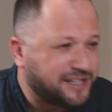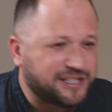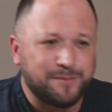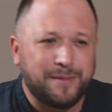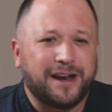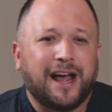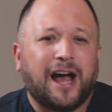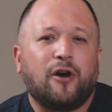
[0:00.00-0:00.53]
Doesn't
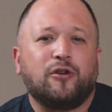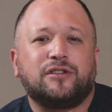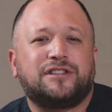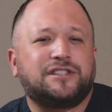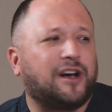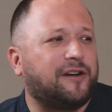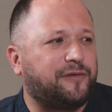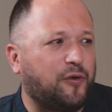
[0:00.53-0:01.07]
matter how
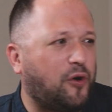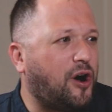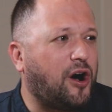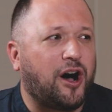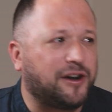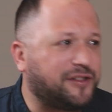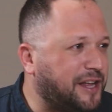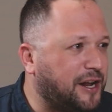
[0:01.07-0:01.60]
tough or
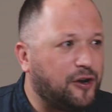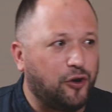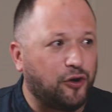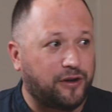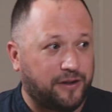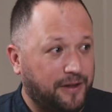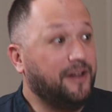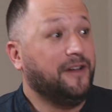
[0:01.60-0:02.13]
hard they look,